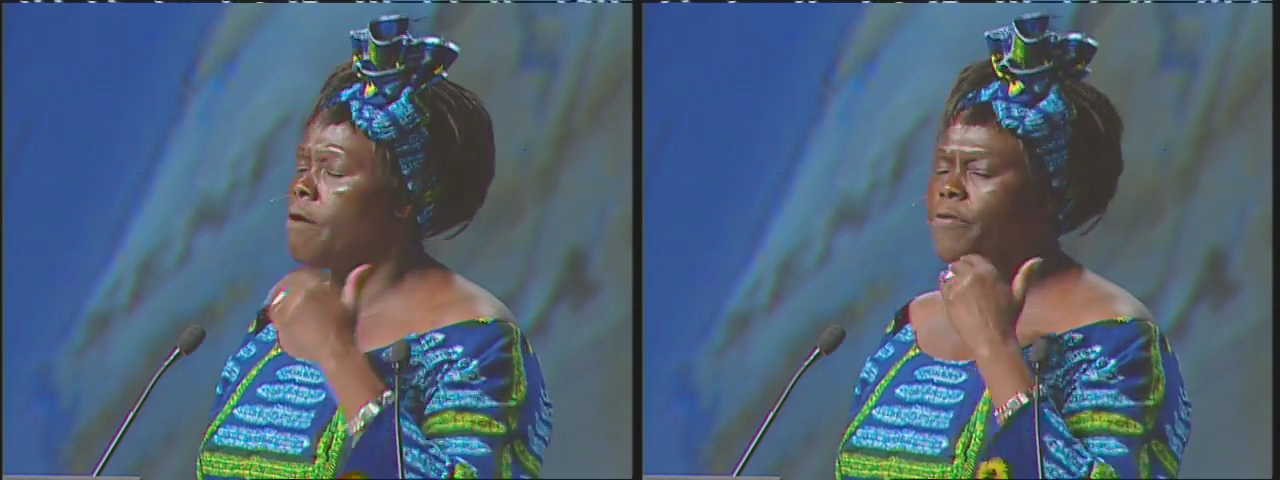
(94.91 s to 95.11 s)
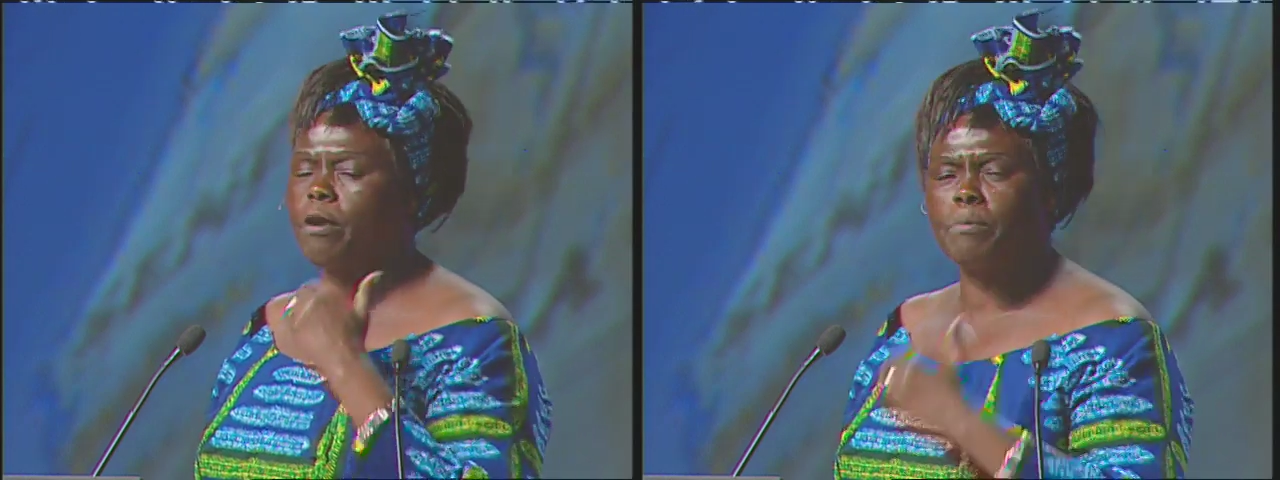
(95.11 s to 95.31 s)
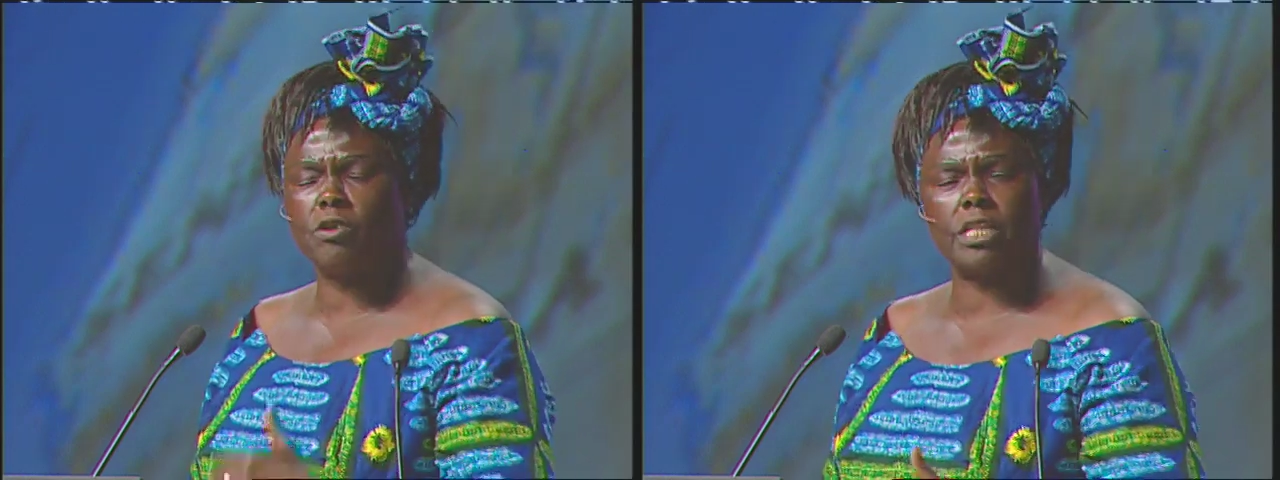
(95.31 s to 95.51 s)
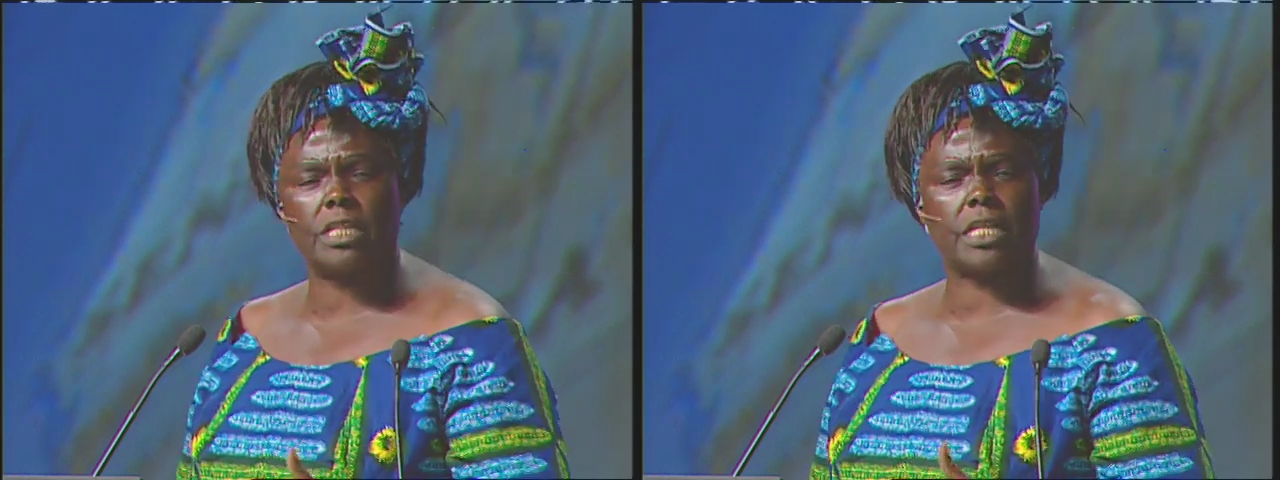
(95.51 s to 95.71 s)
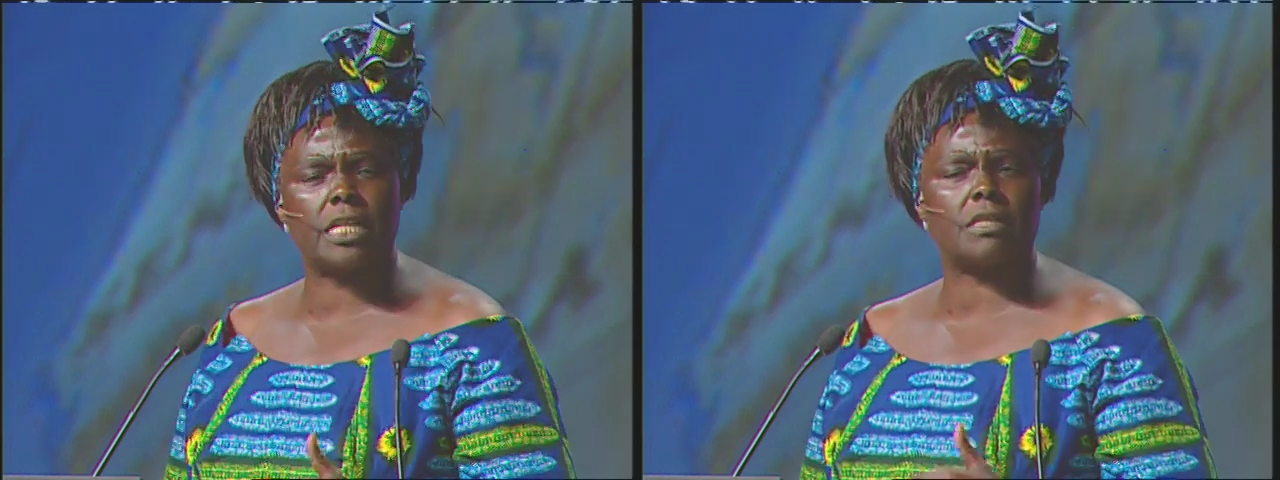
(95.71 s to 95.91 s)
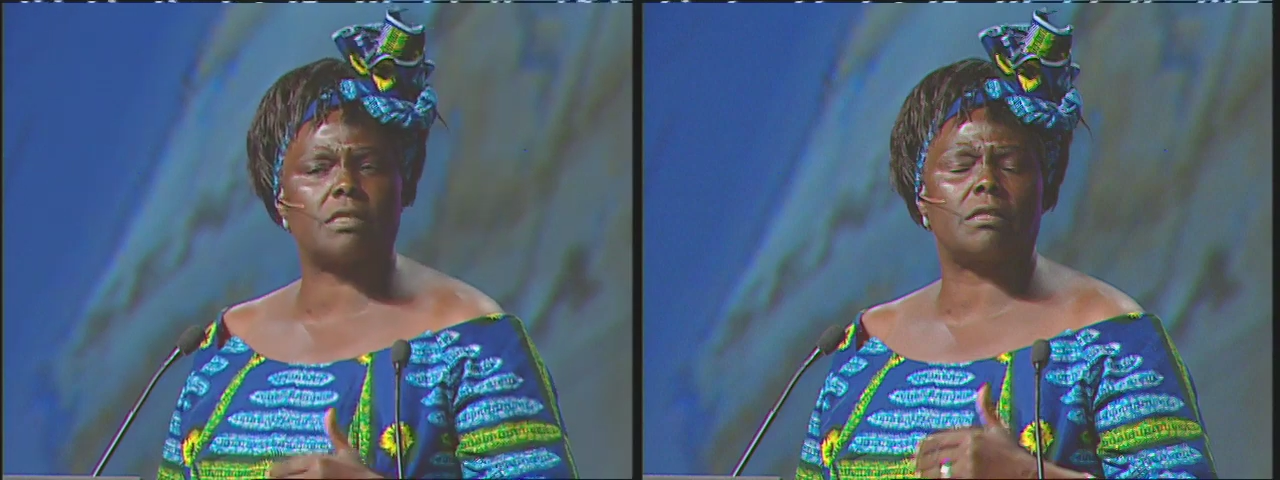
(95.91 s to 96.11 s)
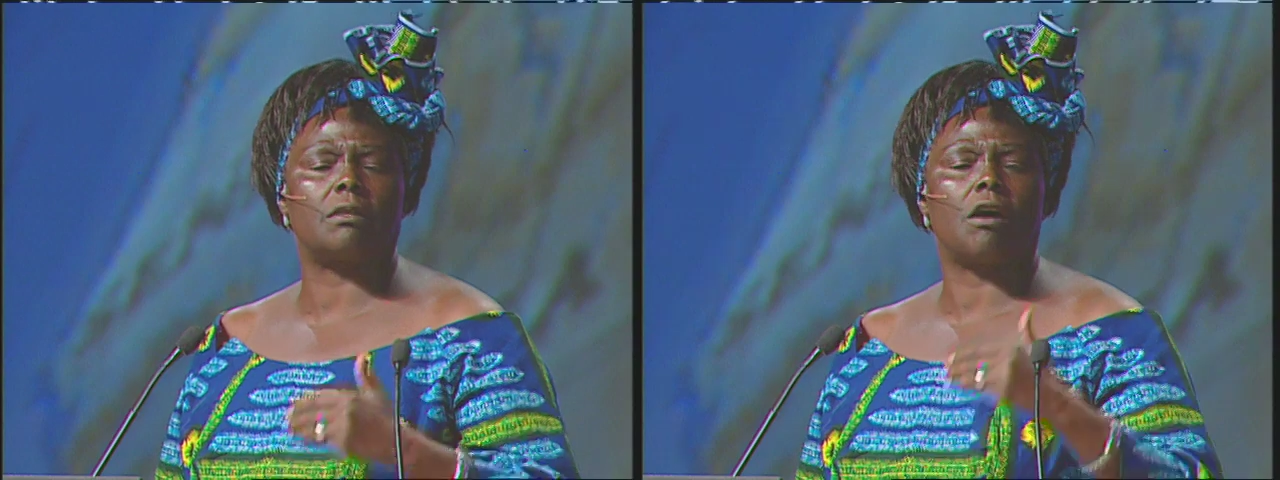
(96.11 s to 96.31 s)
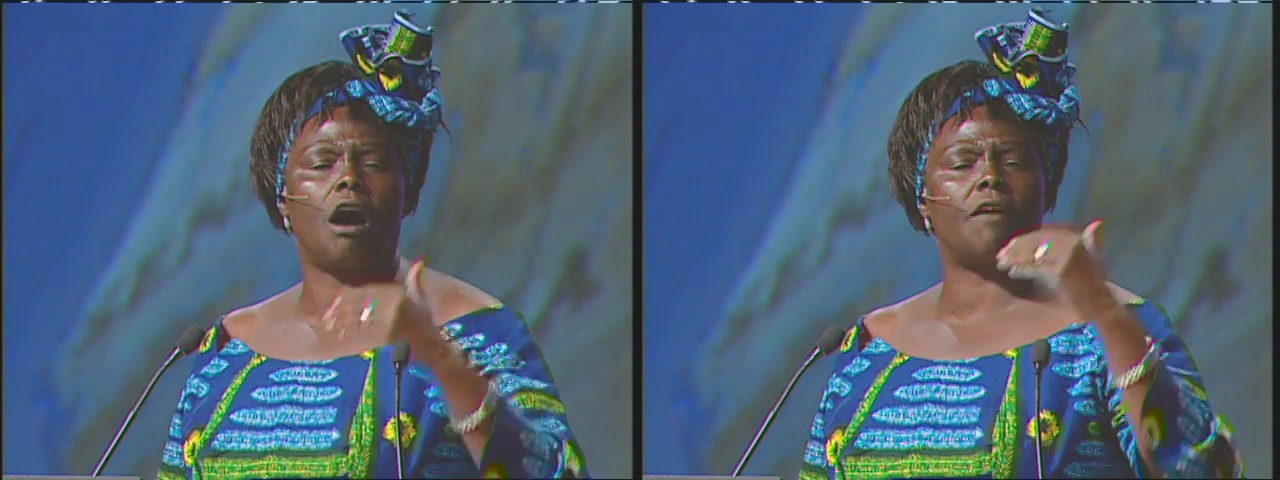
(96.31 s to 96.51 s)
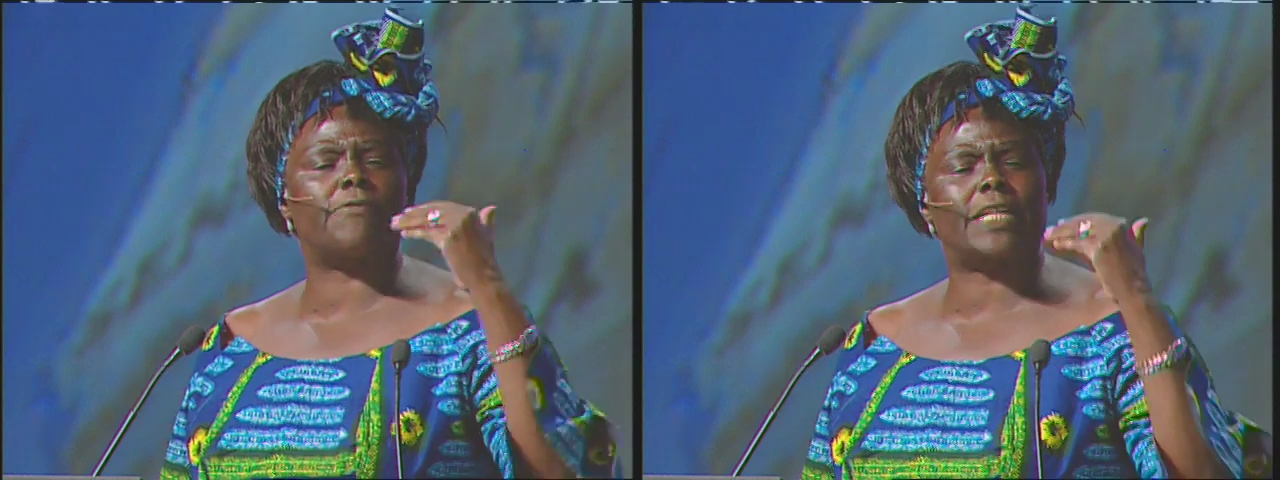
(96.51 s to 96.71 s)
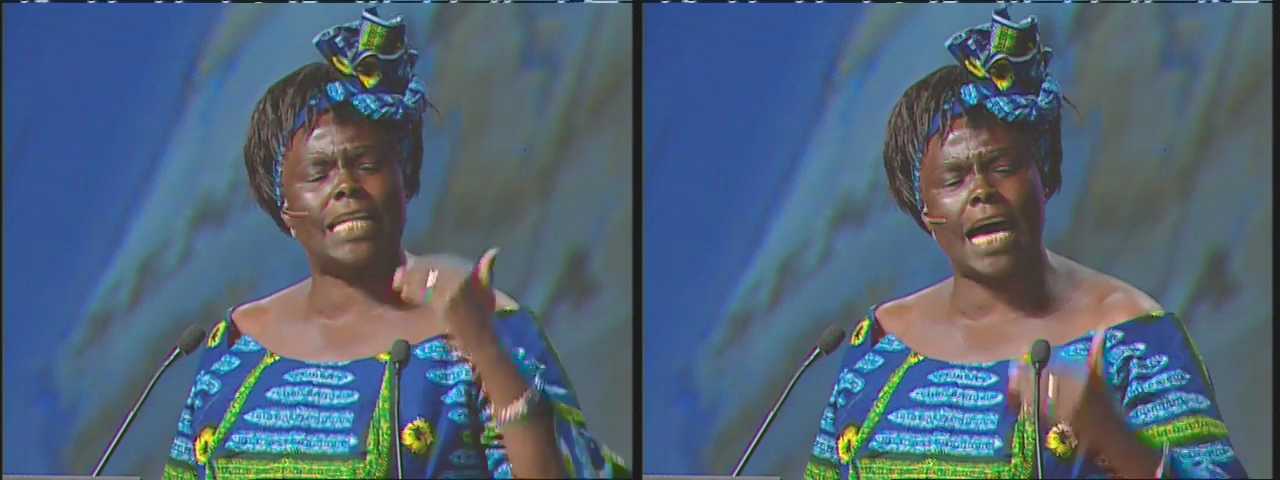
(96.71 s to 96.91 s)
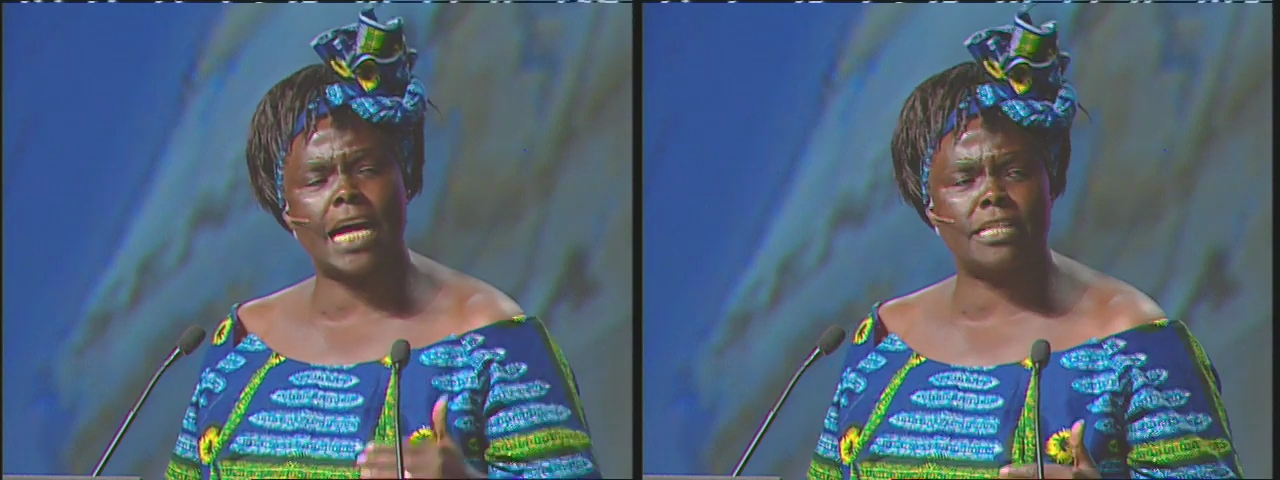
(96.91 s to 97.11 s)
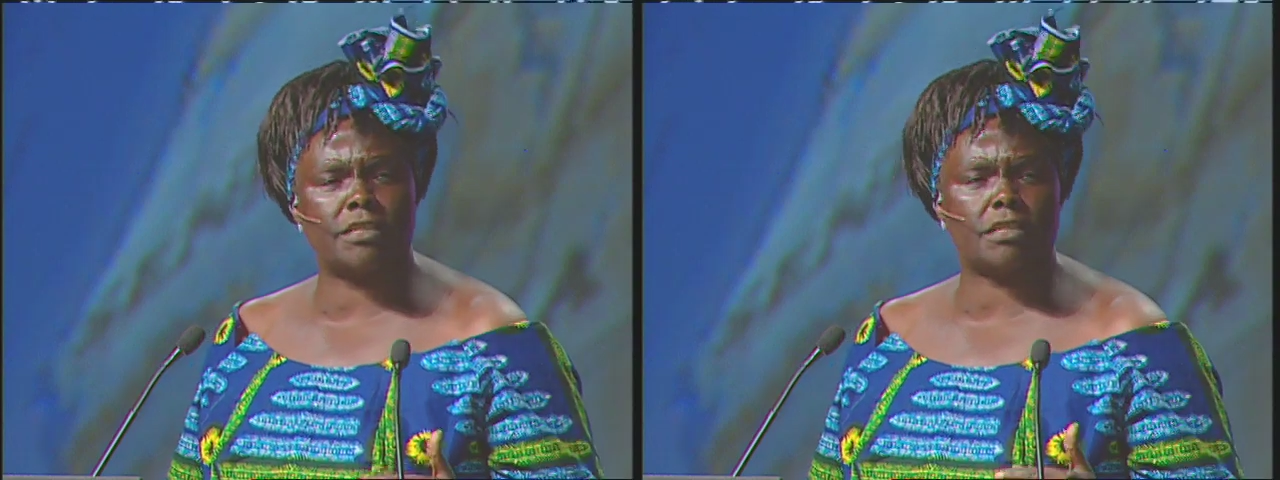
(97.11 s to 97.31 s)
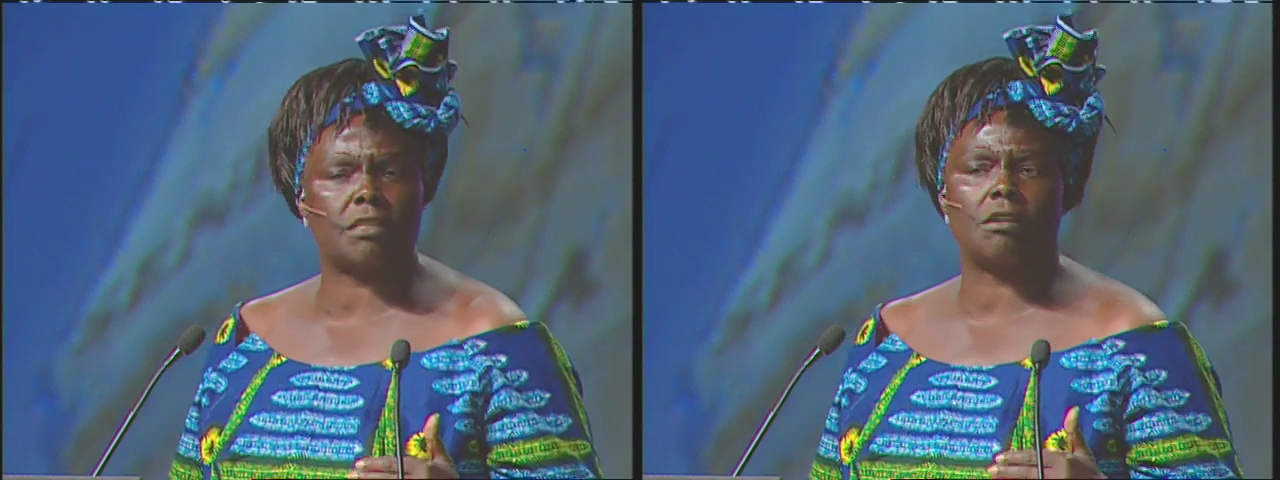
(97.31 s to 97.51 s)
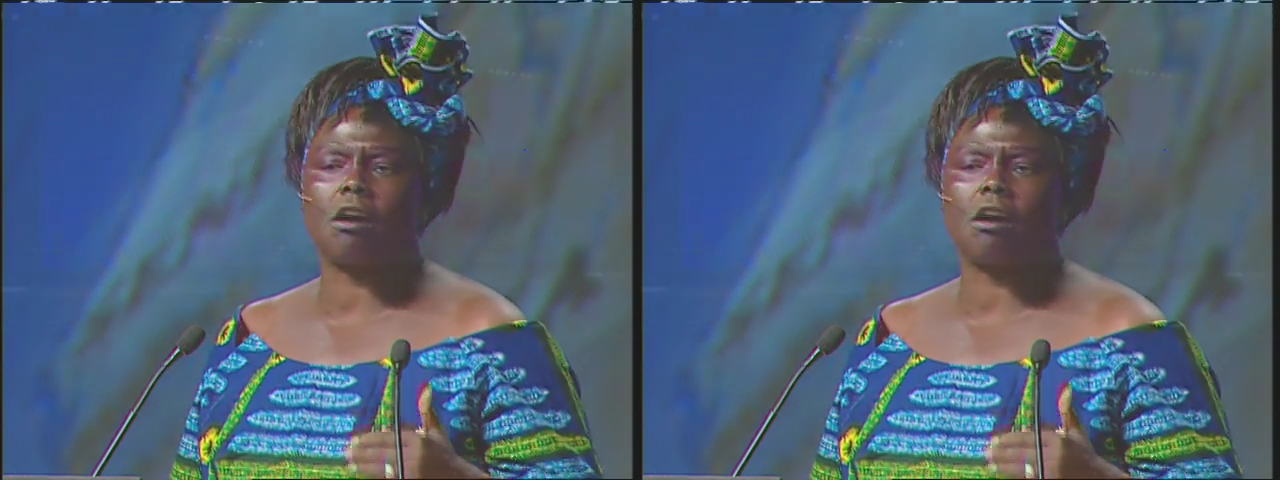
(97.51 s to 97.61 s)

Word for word: of communities, of clans,